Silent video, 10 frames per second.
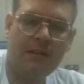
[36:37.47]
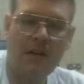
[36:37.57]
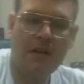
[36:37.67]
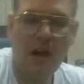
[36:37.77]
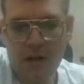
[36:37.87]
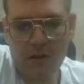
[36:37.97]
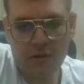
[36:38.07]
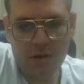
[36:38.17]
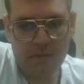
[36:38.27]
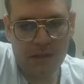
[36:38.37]
How can you
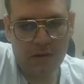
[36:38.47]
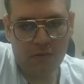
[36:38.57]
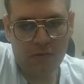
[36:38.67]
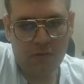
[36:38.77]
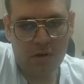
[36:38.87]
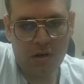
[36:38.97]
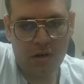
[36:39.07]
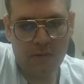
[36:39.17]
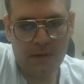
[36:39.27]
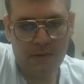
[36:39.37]
double the
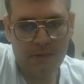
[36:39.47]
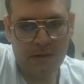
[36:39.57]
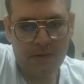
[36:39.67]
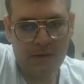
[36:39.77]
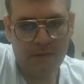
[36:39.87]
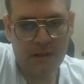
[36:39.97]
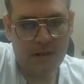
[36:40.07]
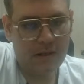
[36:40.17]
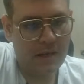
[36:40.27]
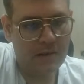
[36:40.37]
queen? Wait.
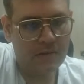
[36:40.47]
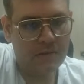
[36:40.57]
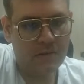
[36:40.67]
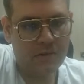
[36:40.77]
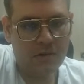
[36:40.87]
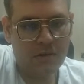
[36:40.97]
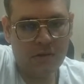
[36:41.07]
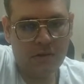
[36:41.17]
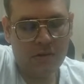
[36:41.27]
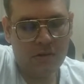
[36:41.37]
Yes.
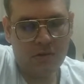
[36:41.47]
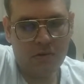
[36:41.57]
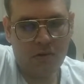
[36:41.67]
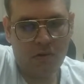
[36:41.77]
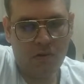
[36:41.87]
No.